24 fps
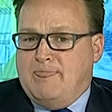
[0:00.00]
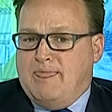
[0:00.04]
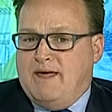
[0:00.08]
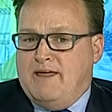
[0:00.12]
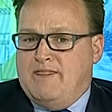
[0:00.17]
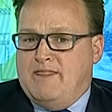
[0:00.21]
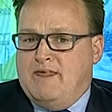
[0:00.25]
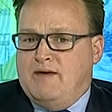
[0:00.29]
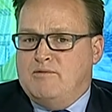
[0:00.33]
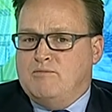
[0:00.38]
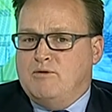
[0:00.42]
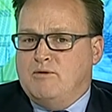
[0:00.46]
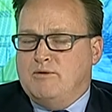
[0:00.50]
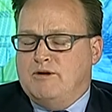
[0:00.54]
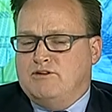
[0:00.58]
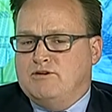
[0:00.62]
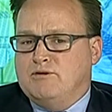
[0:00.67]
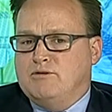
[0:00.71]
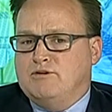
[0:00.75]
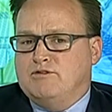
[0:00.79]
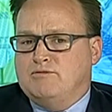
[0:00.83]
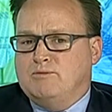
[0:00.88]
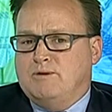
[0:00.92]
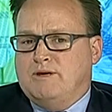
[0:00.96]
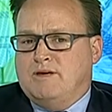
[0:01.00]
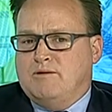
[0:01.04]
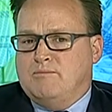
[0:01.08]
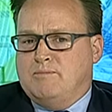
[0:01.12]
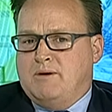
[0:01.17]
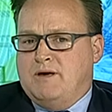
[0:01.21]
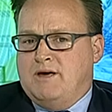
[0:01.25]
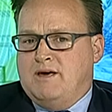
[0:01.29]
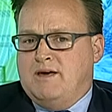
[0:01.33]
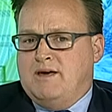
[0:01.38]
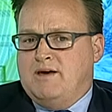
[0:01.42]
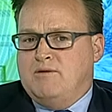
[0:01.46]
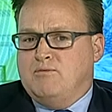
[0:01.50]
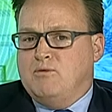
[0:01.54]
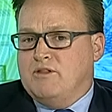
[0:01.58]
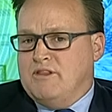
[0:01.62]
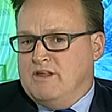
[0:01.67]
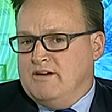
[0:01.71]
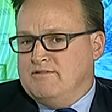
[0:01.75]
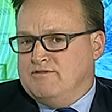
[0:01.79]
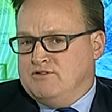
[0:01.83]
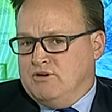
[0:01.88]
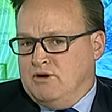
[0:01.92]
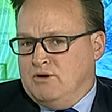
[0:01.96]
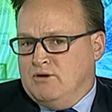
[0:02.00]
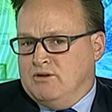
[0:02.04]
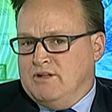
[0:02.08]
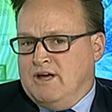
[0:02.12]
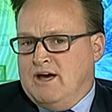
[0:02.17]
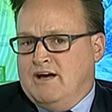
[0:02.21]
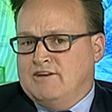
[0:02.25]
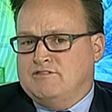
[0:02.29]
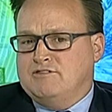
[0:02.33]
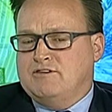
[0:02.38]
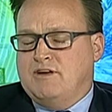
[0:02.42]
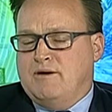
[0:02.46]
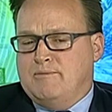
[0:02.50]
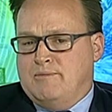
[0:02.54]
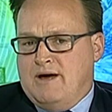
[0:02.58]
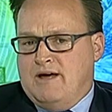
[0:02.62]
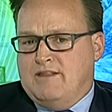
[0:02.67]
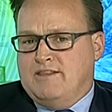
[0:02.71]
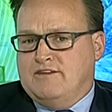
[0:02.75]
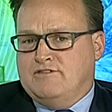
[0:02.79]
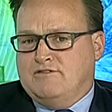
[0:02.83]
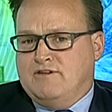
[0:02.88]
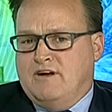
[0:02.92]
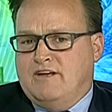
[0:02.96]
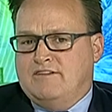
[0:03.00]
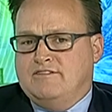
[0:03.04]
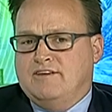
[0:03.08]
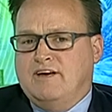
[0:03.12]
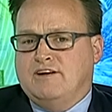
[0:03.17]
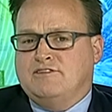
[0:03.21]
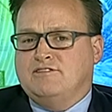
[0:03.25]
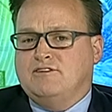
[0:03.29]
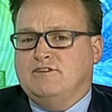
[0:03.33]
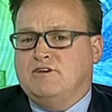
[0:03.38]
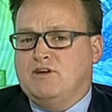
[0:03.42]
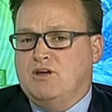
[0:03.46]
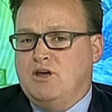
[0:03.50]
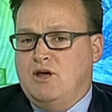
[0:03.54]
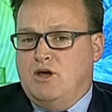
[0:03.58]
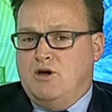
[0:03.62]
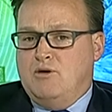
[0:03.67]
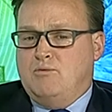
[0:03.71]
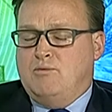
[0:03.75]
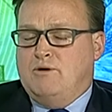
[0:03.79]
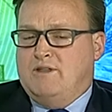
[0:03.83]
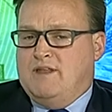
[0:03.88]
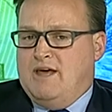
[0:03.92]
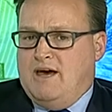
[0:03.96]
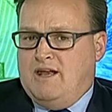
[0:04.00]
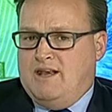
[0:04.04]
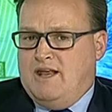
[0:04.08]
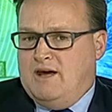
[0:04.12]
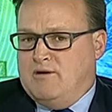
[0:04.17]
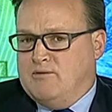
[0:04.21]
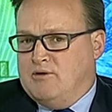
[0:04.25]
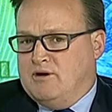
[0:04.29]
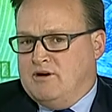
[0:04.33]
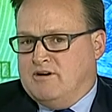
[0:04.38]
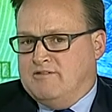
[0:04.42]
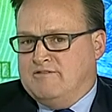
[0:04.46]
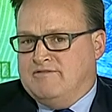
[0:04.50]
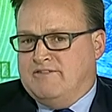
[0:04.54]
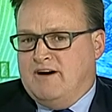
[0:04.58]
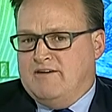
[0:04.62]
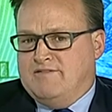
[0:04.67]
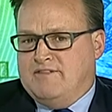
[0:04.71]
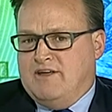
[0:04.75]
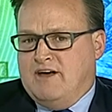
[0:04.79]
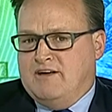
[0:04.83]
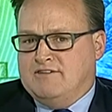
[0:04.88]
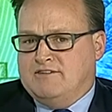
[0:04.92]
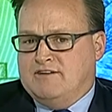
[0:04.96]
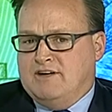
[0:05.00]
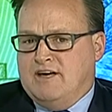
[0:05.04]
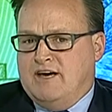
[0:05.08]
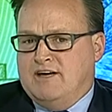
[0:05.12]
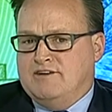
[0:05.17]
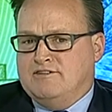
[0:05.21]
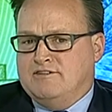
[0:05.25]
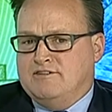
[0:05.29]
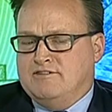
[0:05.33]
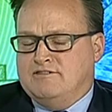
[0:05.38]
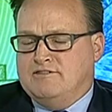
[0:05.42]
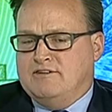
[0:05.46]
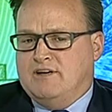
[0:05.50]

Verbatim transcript: and then what we do is we compare what they've told us about the transaction with our network of 5,000 agents.